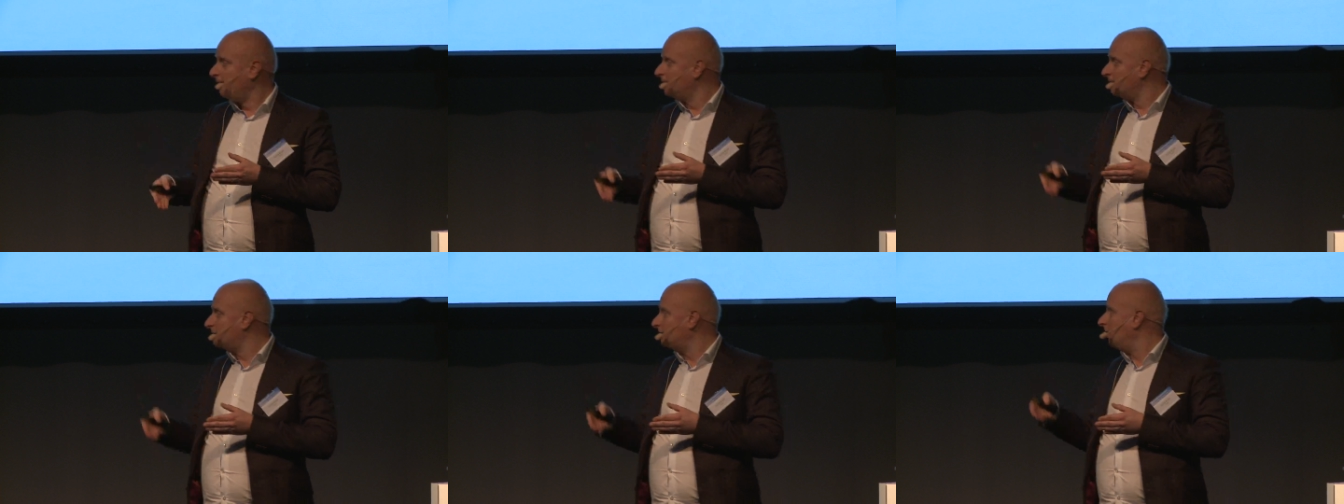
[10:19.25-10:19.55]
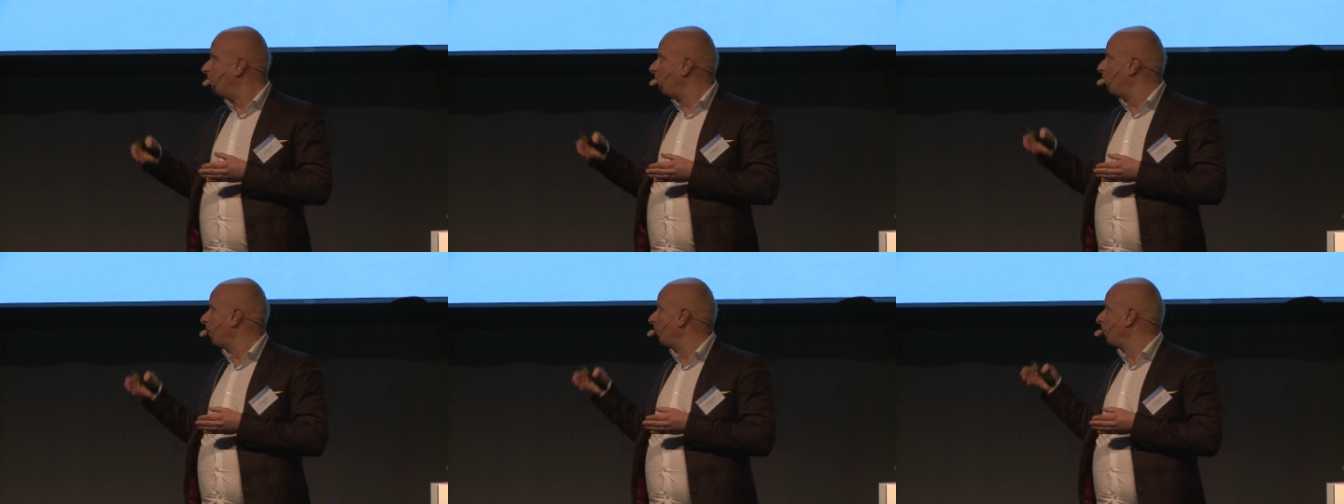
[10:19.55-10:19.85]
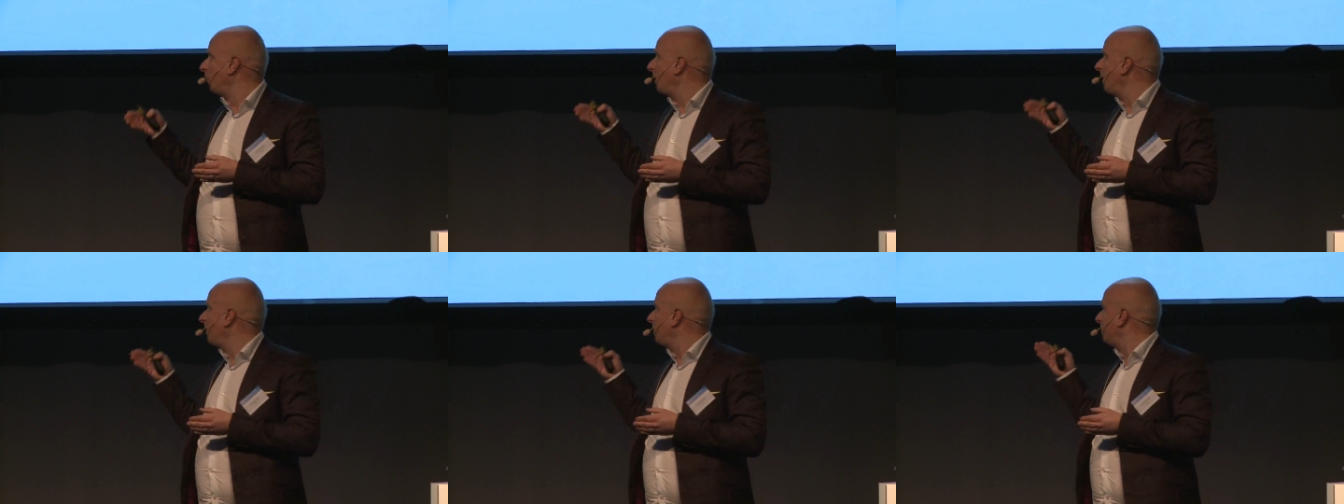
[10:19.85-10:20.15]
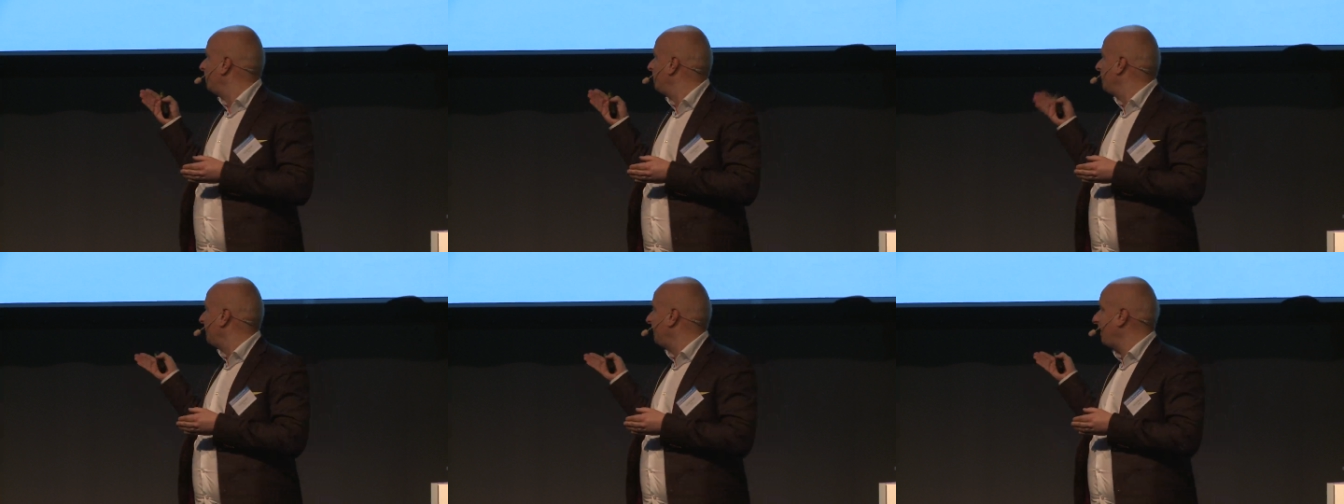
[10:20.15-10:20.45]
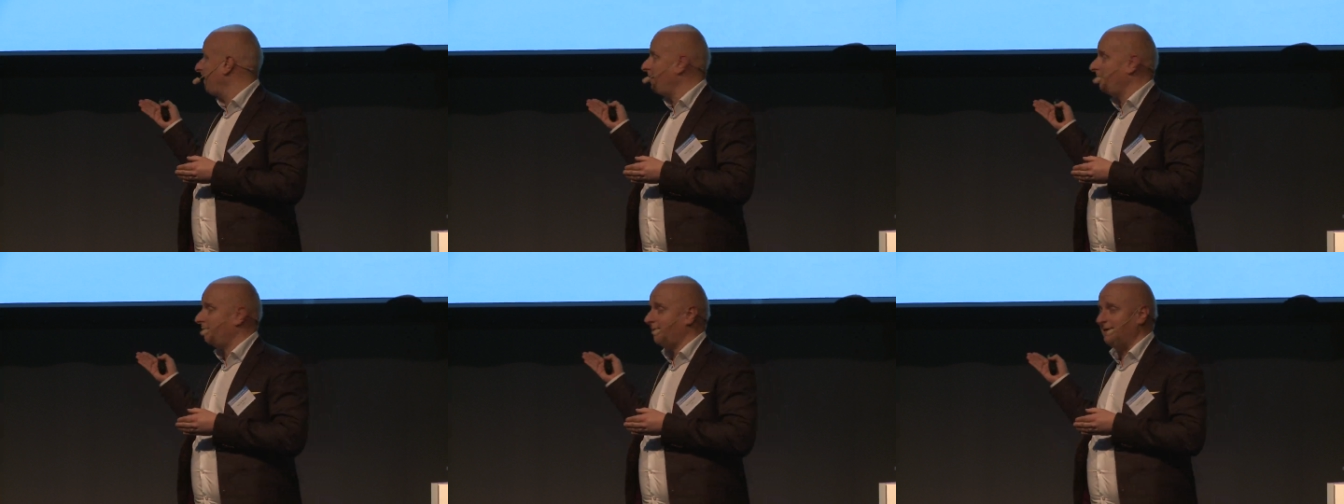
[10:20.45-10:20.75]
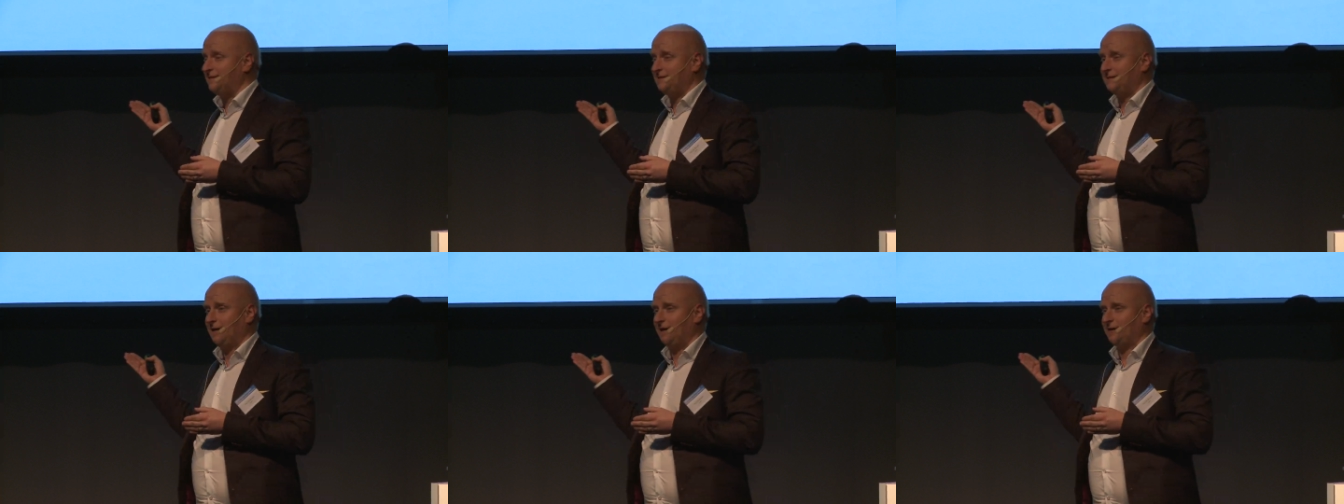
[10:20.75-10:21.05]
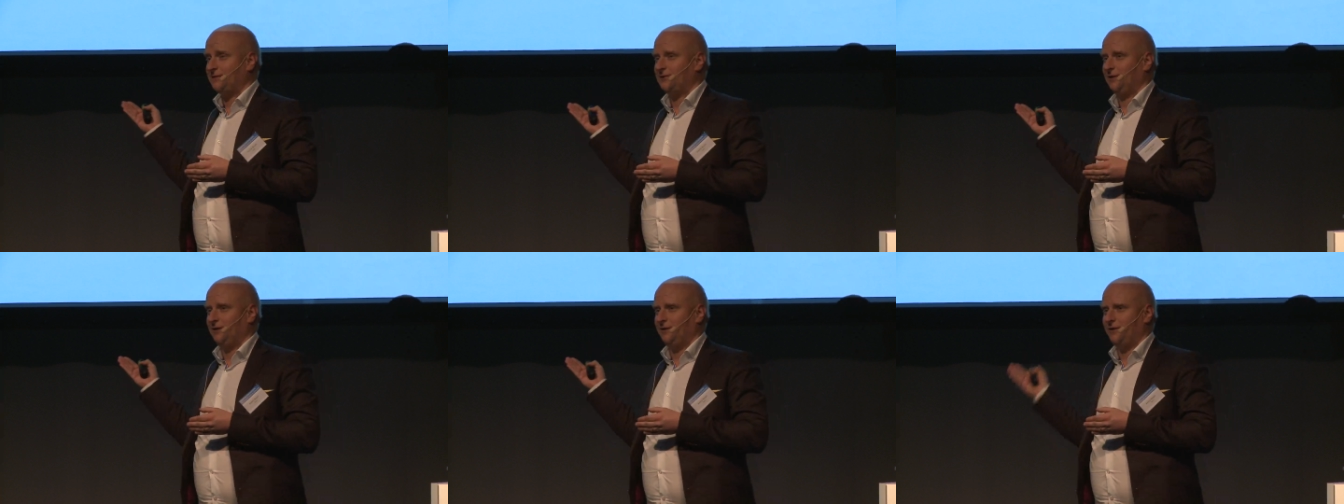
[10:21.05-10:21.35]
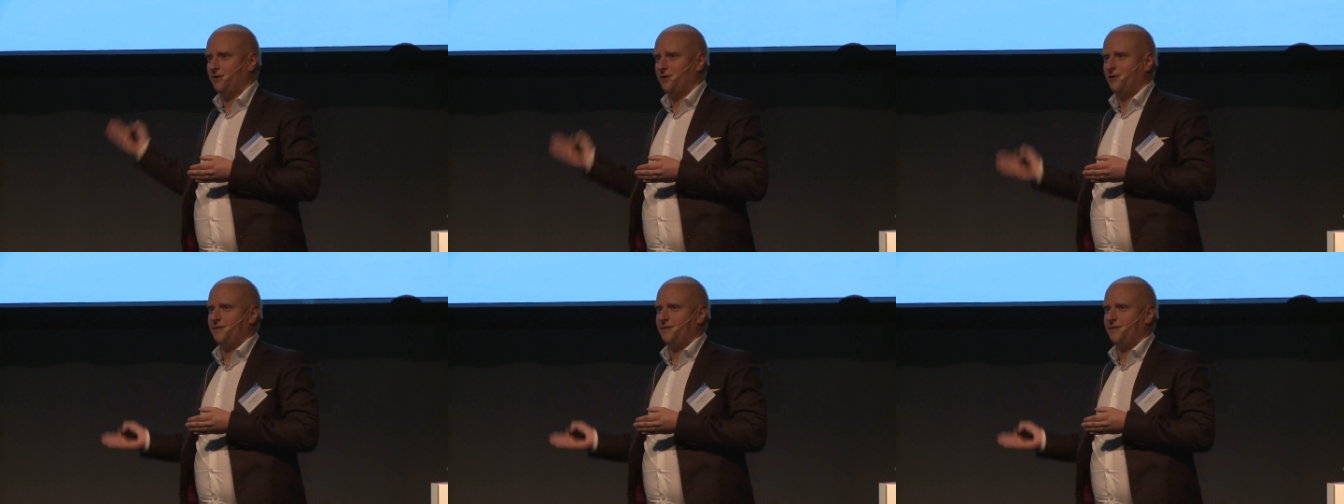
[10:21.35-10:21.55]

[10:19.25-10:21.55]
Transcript: So what we are doing here is actually a